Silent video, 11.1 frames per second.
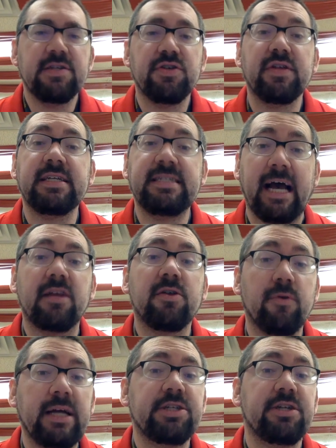So the
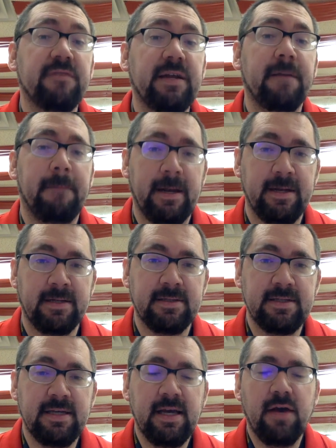Declaration of
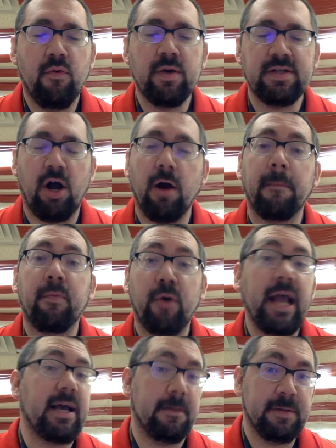Independence was our
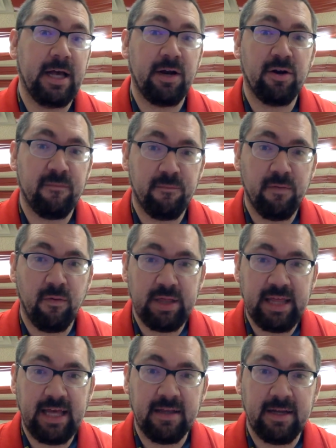breakup letter
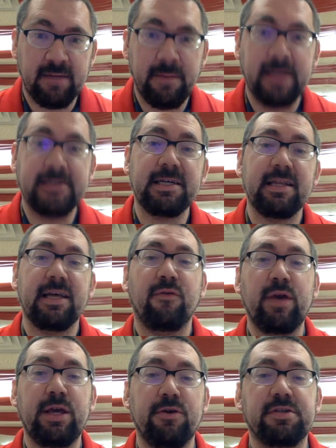with England. Basically,
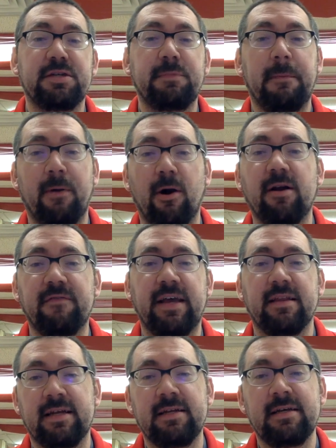we used to be part of
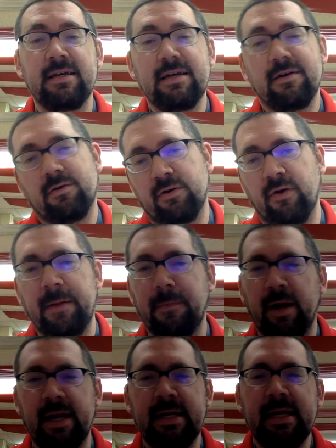England, or Great
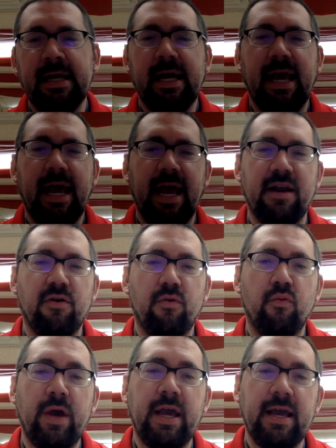Britain, and
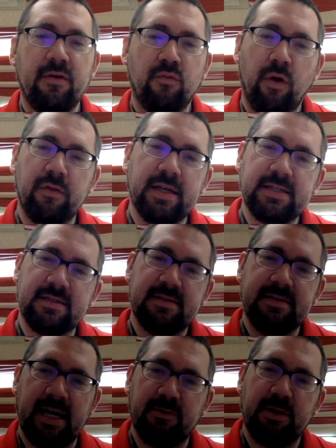we wrote this
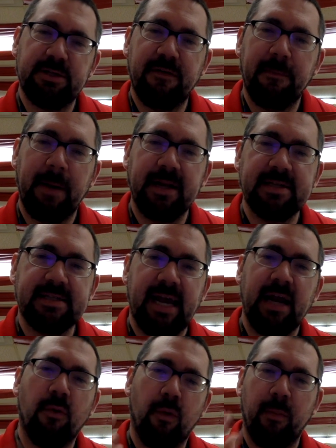Declaration of Independence
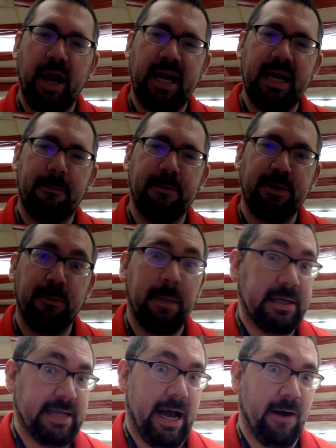saying, we're breaking up with you,
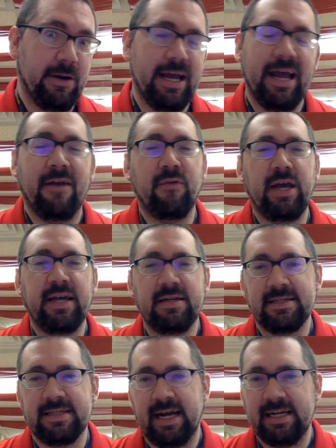peace out, and we
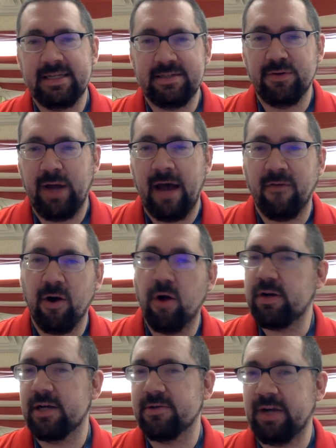decided to have our
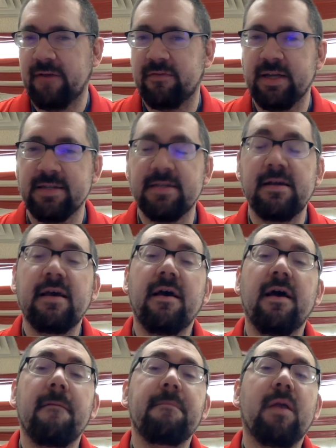own country after this.
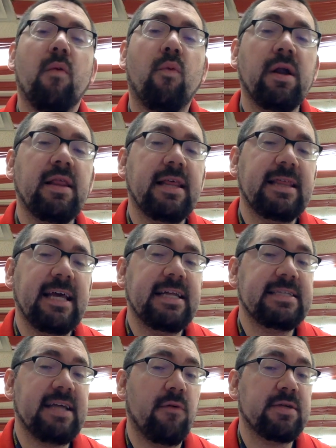One of the
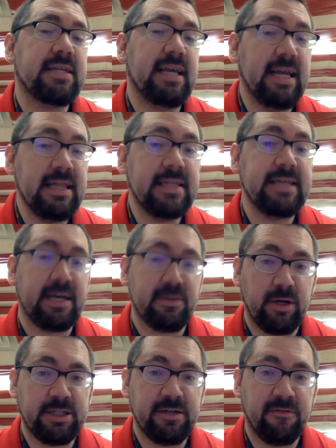things that was in the
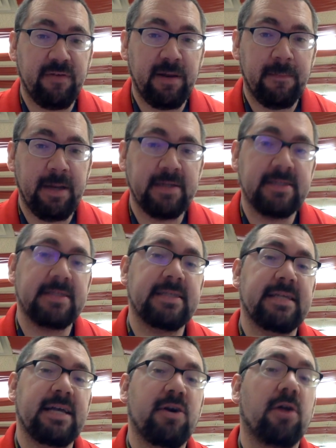Declaration of Independence is
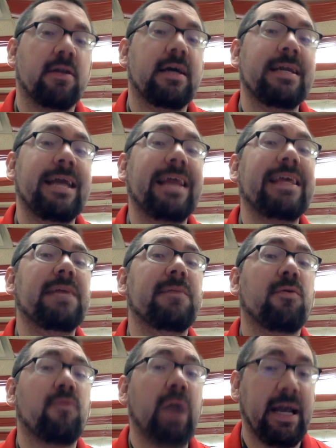this thing called
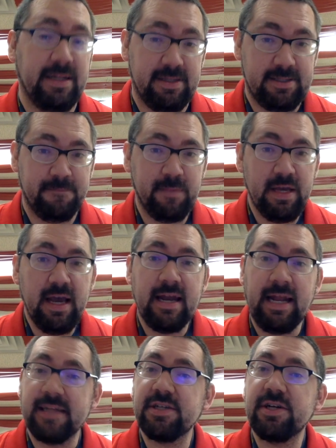inalienable rights.
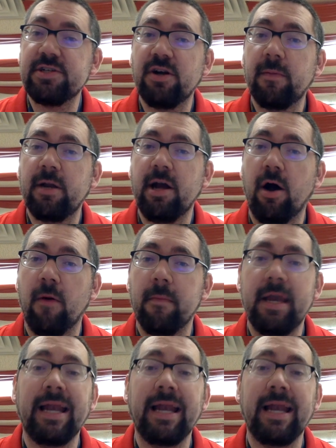And that's a good term to know.